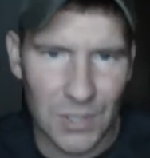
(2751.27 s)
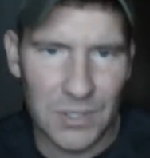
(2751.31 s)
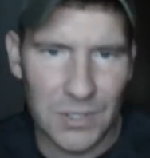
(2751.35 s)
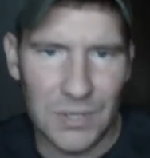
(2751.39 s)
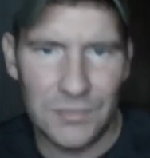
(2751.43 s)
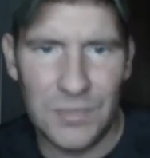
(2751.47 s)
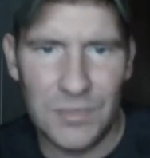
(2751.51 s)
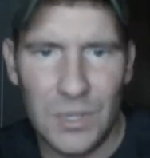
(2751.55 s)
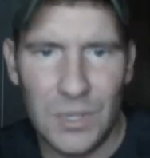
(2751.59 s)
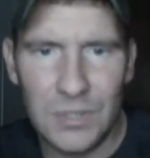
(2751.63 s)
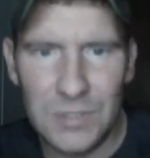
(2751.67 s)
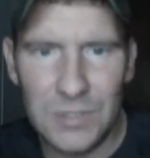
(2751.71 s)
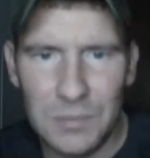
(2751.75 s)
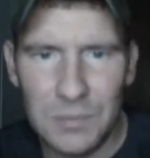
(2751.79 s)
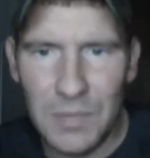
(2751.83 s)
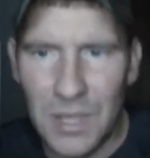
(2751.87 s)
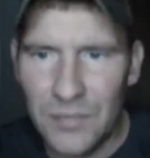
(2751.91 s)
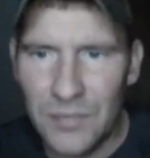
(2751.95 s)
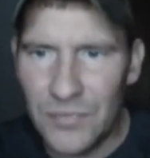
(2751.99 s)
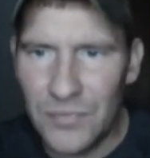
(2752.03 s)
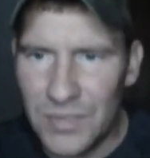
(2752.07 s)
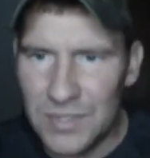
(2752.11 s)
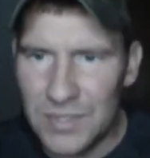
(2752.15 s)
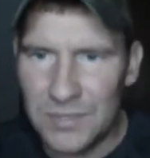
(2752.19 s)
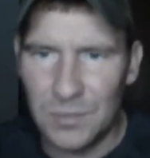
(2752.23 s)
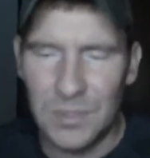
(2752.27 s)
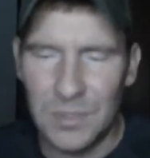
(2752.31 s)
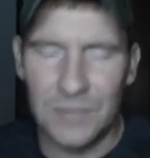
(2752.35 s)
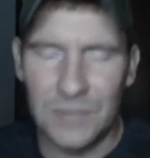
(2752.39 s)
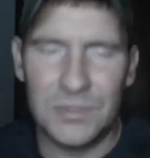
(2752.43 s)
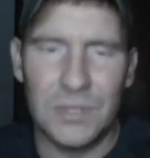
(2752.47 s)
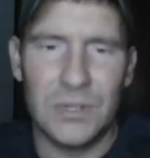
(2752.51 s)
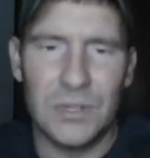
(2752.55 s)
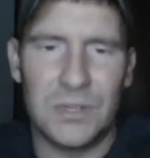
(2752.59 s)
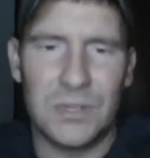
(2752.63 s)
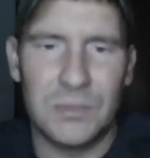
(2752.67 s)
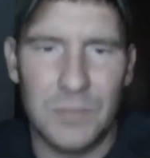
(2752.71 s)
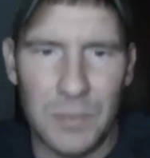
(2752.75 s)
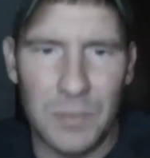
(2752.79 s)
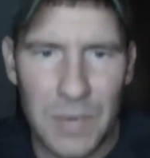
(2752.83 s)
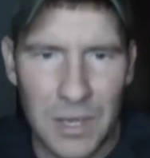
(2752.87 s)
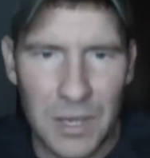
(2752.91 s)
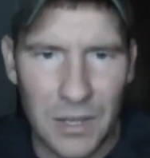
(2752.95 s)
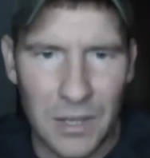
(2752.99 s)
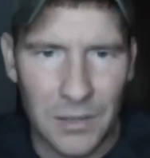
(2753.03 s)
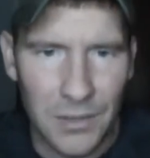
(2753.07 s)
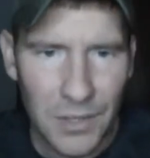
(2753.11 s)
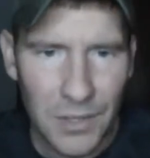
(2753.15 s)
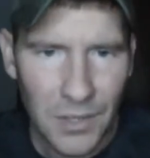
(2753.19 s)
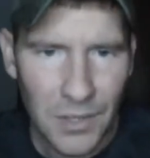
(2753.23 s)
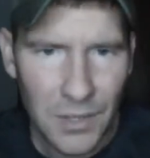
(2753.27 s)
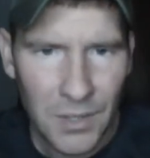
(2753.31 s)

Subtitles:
And I've talked about this when I talked about